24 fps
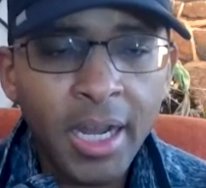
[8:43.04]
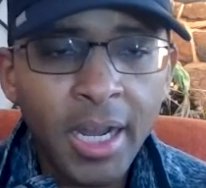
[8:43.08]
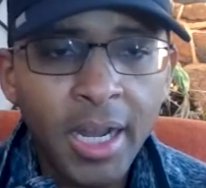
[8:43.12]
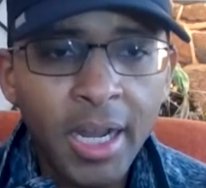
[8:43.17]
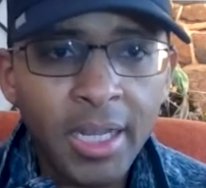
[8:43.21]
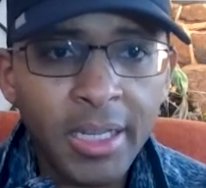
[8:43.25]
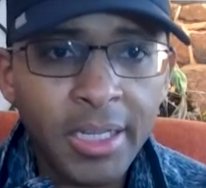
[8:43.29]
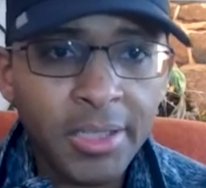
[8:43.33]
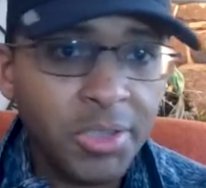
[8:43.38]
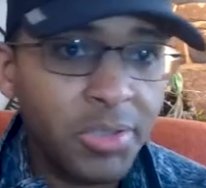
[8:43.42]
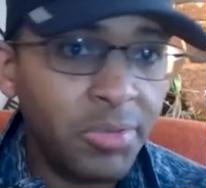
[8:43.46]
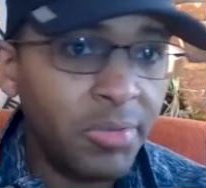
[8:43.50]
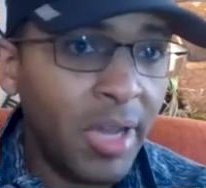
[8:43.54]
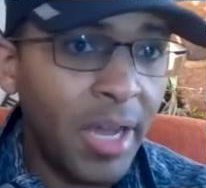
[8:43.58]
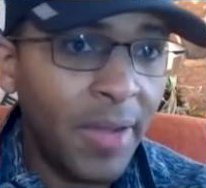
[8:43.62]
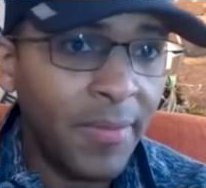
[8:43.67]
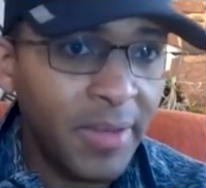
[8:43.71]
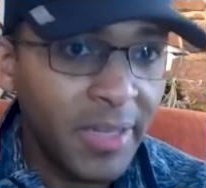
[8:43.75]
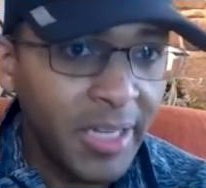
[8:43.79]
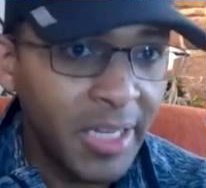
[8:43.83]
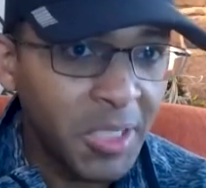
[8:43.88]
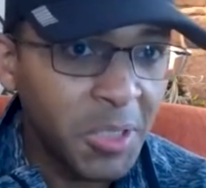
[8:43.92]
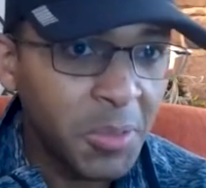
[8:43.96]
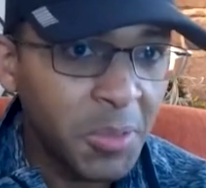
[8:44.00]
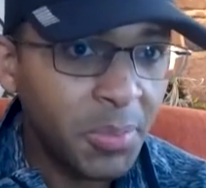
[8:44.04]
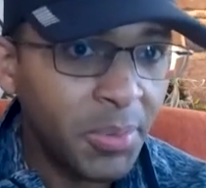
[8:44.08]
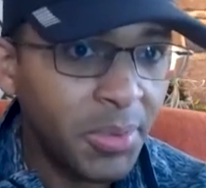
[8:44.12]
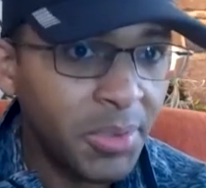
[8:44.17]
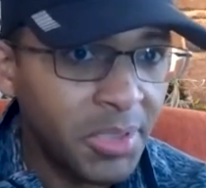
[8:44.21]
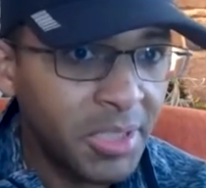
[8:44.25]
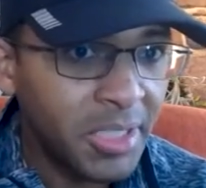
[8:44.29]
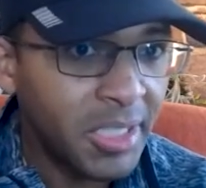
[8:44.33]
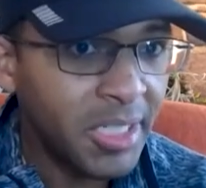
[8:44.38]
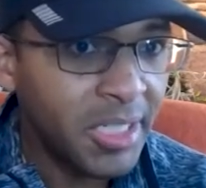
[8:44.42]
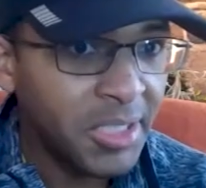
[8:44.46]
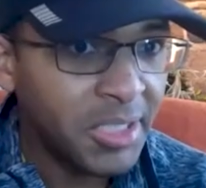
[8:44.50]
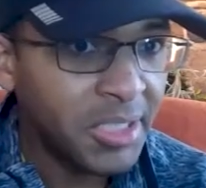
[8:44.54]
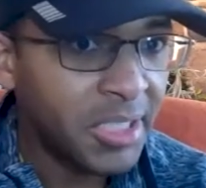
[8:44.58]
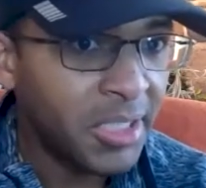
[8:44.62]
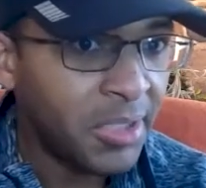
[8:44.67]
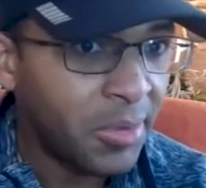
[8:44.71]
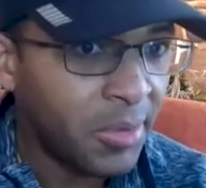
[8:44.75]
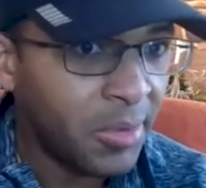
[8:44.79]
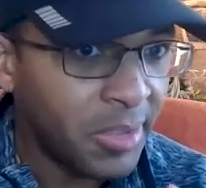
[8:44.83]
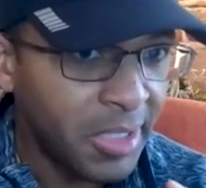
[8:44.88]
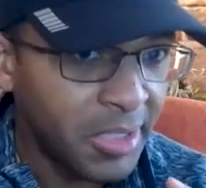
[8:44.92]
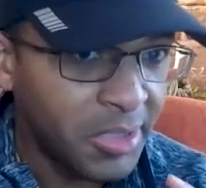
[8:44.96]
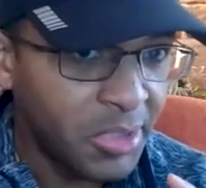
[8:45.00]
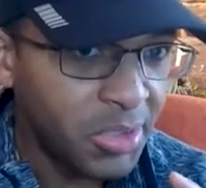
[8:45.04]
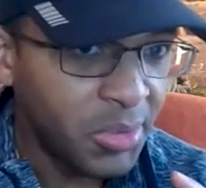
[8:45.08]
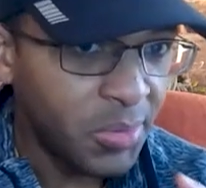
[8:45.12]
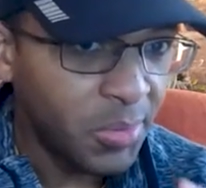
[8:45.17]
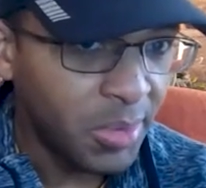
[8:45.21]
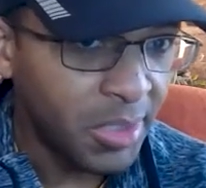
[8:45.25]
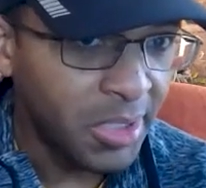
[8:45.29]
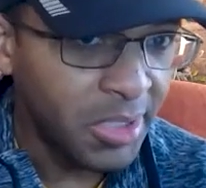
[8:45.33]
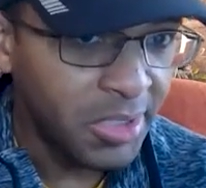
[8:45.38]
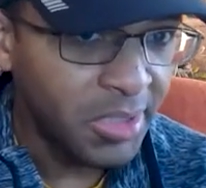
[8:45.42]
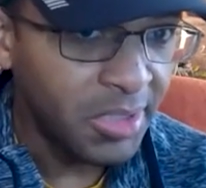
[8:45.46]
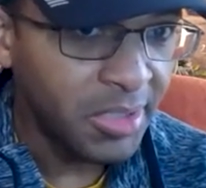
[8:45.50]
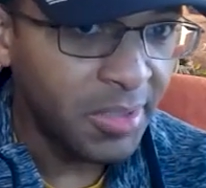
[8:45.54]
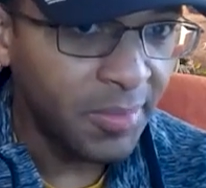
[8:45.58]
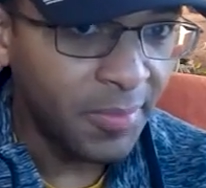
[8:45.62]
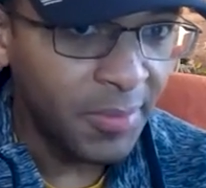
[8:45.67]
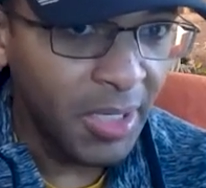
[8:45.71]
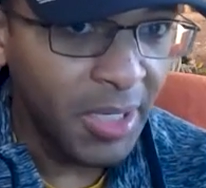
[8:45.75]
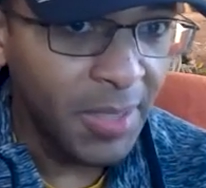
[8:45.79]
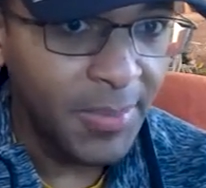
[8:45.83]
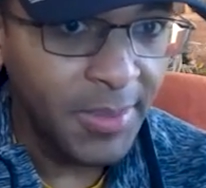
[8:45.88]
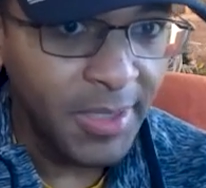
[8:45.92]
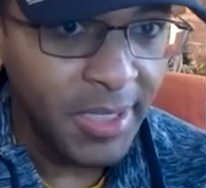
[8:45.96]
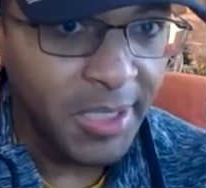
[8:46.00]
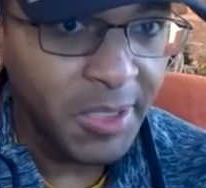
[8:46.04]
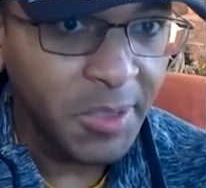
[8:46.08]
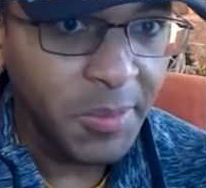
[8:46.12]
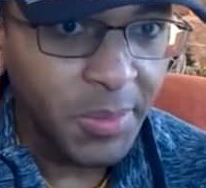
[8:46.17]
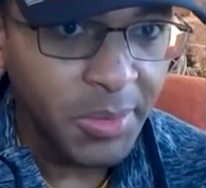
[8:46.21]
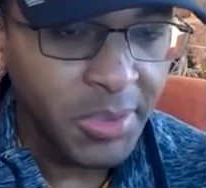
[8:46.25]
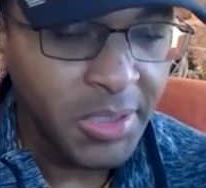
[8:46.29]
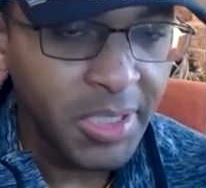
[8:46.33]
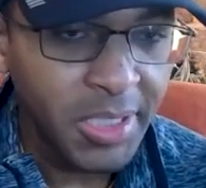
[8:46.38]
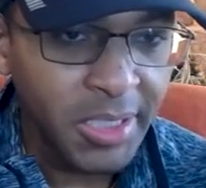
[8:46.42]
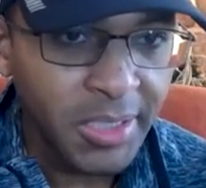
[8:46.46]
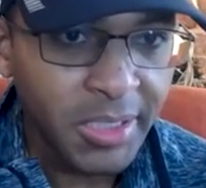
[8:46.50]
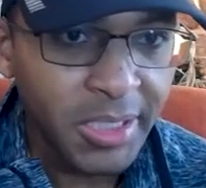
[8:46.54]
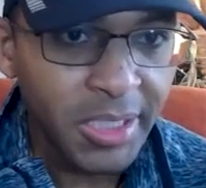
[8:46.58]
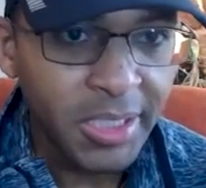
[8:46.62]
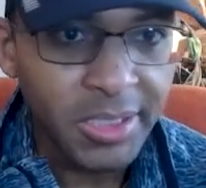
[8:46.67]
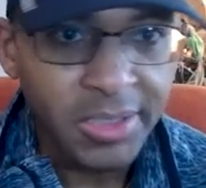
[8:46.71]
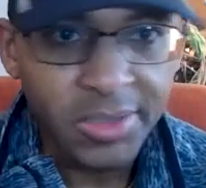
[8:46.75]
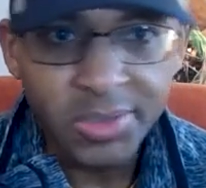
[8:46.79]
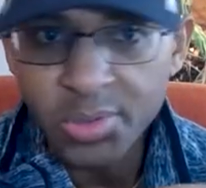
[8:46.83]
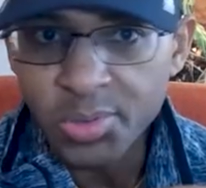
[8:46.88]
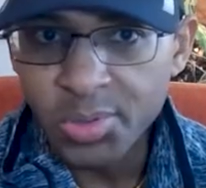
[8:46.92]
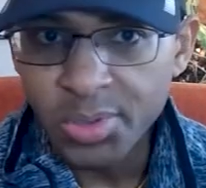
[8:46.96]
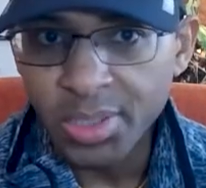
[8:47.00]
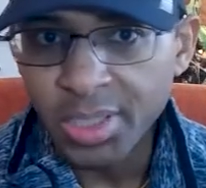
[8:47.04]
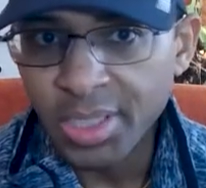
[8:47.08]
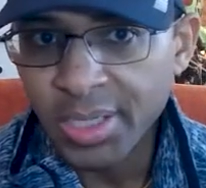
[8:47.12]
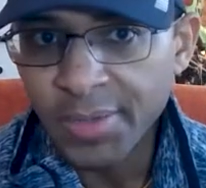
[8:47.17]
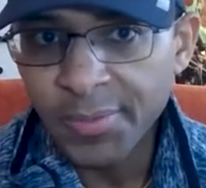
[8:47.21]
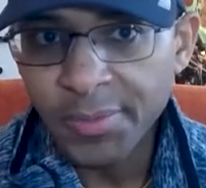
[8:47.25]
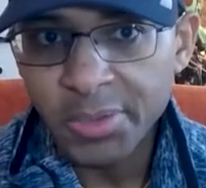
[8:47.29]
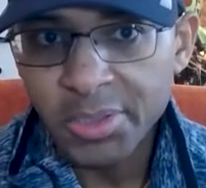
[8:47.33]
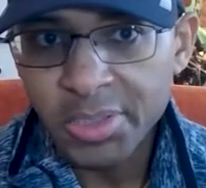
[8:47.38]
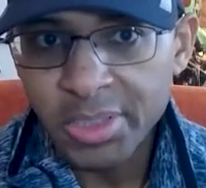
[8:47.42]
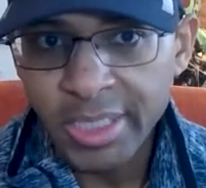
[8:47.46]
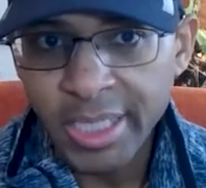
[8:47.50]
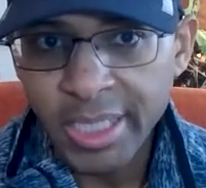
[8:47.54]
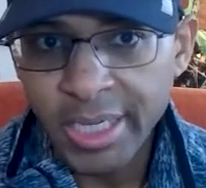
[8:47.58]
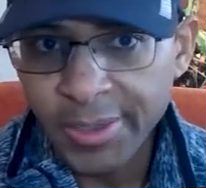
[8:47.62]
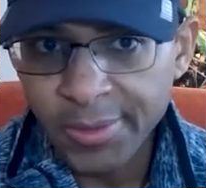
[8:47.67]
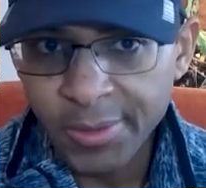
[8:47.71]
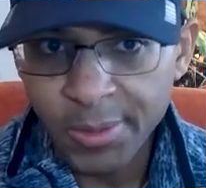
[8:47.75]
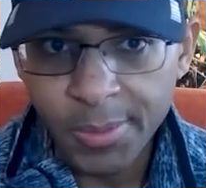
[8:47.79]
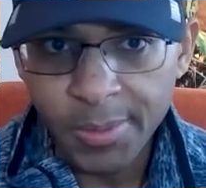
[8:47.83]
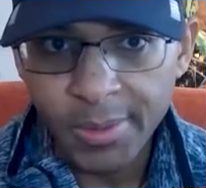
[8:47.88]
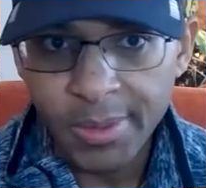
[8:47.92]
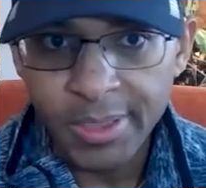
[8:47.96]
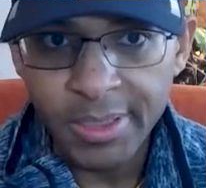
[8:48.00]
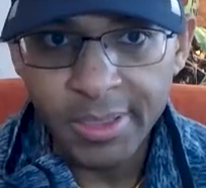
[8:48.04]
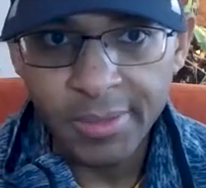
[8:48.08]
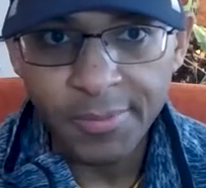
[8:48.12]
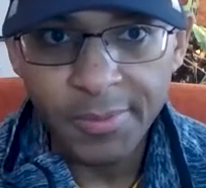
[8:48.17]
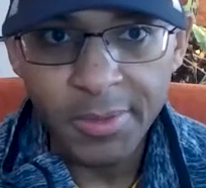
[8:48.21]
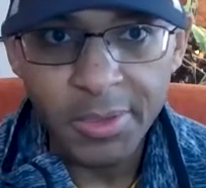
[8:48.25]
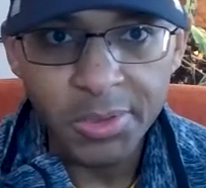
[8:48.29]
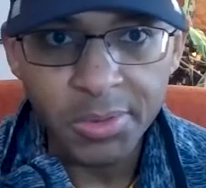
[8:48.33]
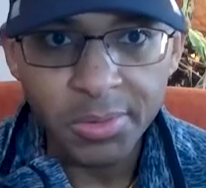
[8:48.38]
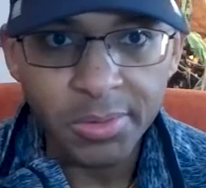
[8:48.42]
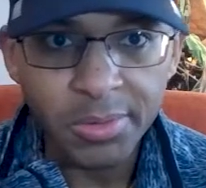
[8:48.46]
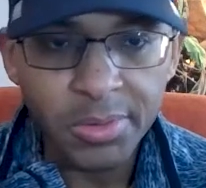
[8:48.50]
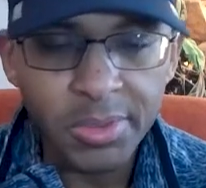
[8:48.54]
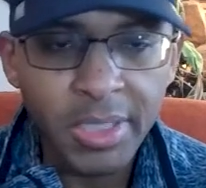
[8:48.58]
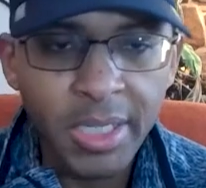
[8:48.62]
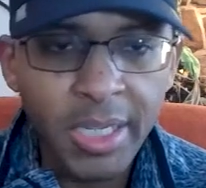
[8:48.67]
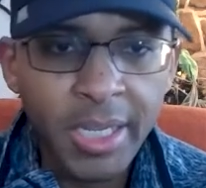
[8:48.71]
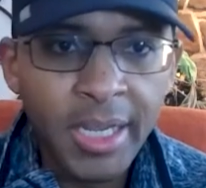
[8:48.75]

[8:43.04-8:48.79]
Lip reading: that you have an expertise in, or that you're willing to develop an expertise in to deliver to that group of individuals.